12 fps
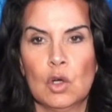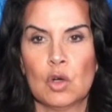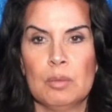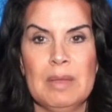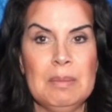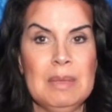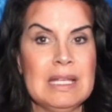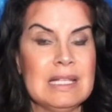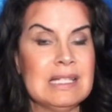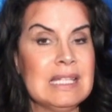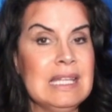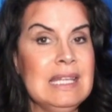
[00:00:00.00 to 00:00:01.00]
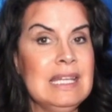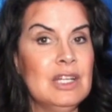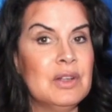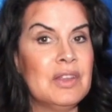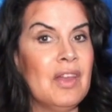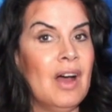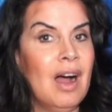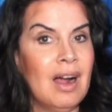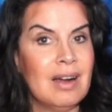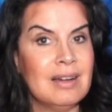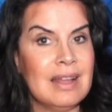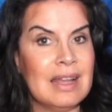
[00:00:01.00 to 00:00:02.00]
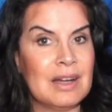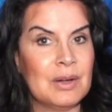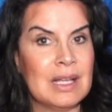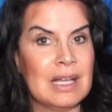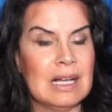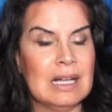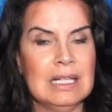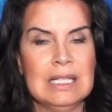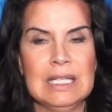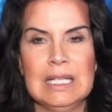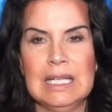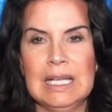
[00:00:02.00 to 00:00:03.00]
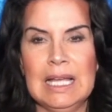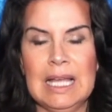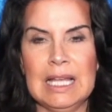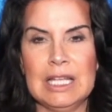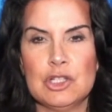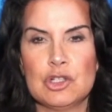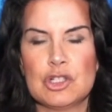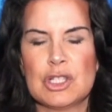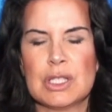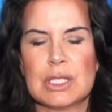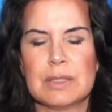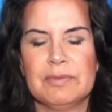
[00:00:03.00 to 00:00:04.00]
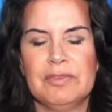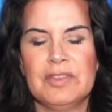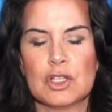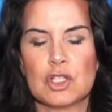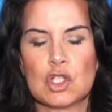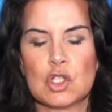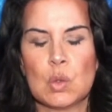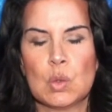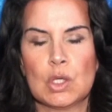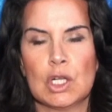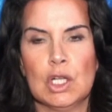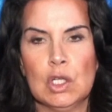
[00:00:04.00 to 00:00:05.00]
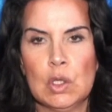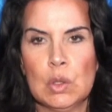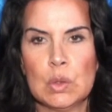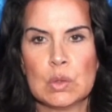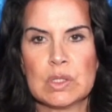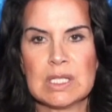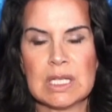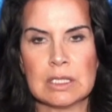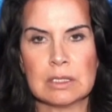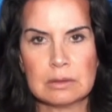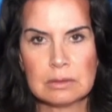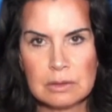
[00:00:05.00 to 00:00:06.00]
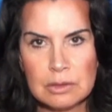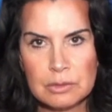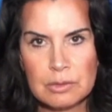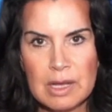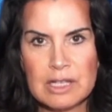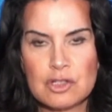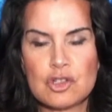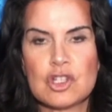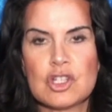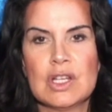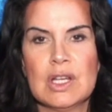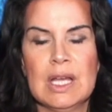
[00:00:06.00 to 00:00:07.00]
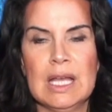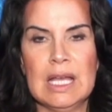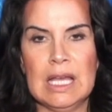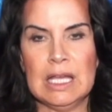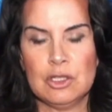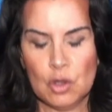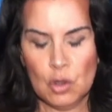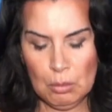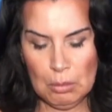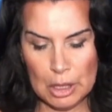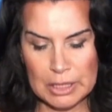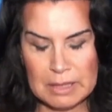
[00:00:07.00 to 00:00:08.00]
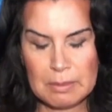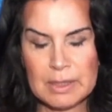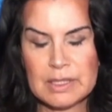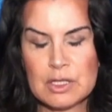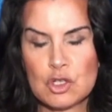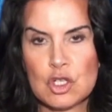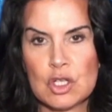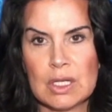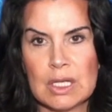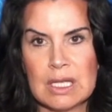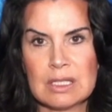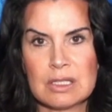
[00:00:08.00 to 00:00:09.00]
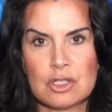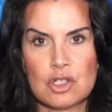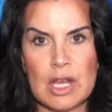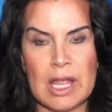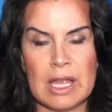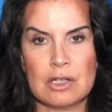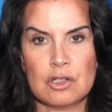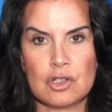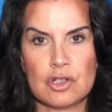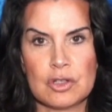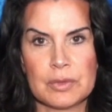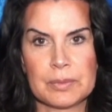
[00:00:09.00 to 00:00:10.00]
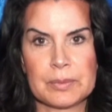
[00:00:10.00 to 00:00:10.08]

Or maybe it's here in the heart area and you just feel so closed and crunched and your whole body position is changed.